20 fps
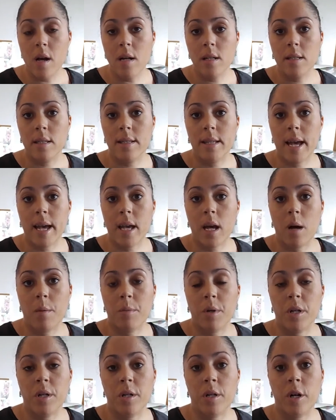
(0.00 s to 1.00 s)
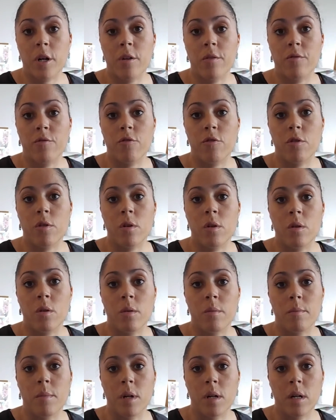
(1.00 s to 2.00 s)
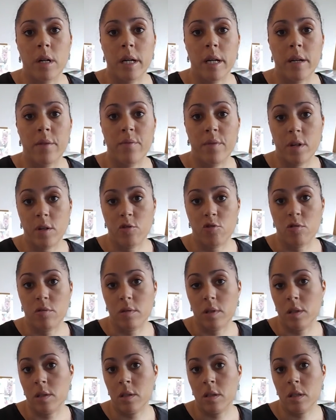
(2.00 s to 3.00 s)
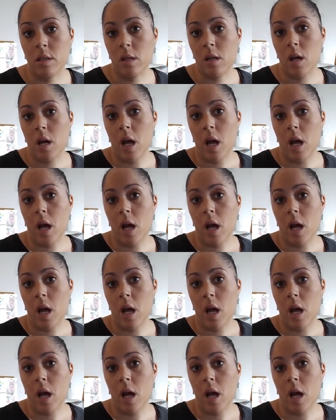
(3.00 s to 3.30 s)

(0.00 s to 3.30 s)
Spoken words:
Today I'm going to go through my figure drawings,